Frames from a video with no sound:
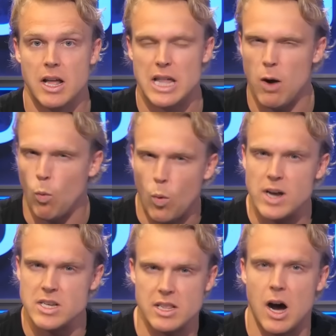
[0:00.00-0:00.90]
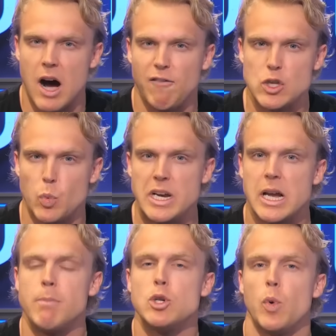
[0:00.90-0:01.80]
That wasn't the offense we'd
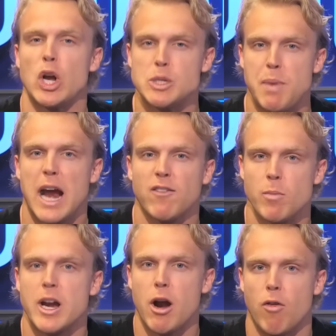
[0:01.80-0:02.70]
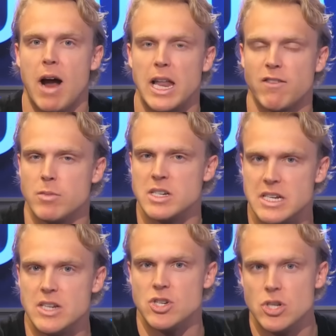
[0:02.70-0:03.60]
come to expect from Garrett Riley from his
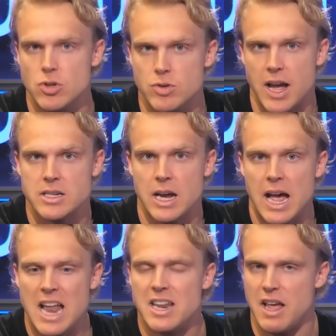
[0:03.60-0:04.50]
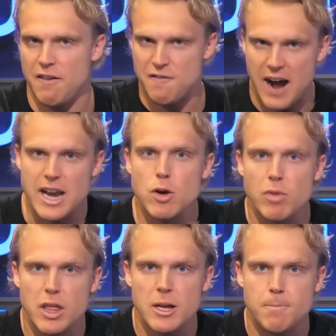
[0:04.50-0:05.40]
TCU days. Do they find a
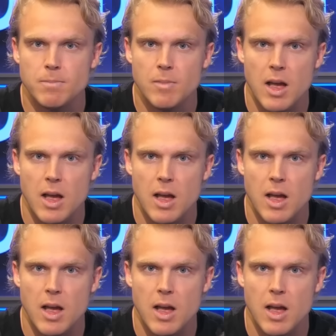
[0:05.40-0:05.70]
rhythm?